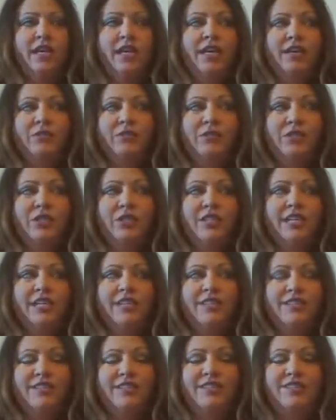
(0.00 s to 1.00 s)
And one
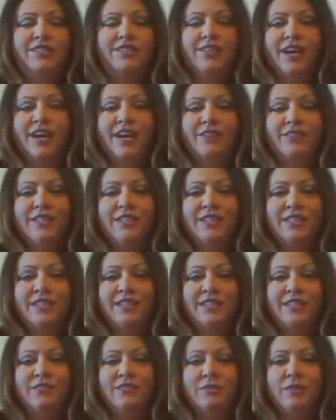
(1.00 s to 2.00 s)
that stood out
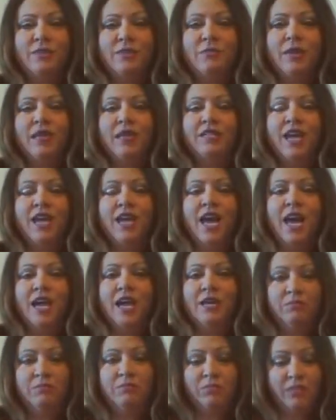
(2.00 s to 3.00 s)
recently was about
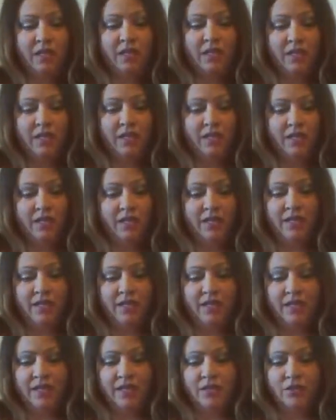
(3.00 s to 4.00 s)
time.
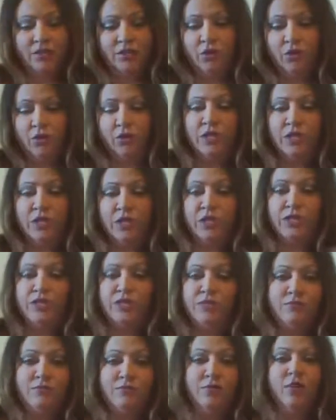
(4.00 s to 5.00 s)
And, you know, when is
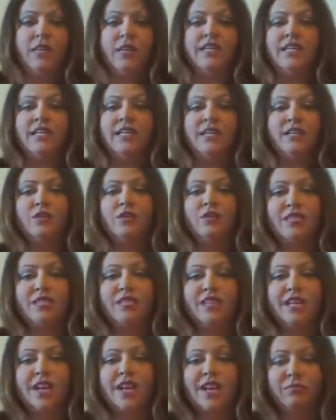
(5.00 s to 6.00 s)
the great day going
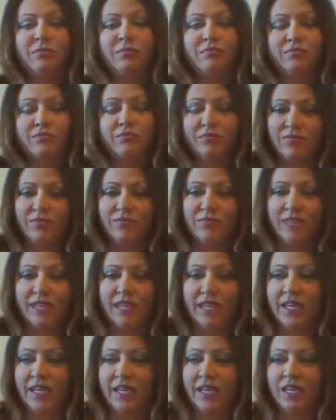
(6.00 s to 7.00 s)
to come?
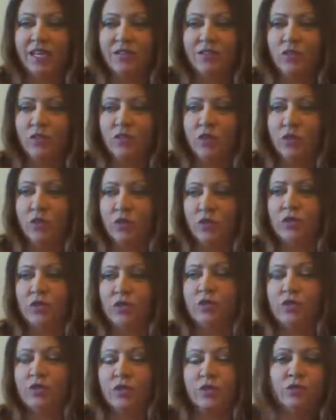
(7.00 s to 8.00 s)
and you
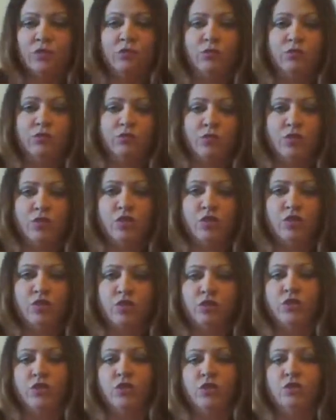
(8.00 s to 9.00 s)
notice, you know, you search
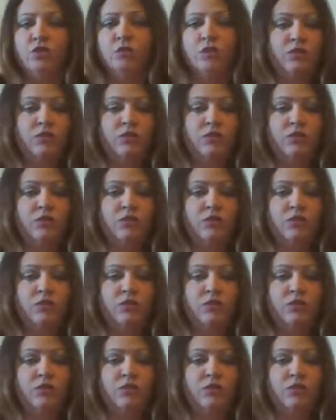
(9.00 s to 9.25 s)
YouTube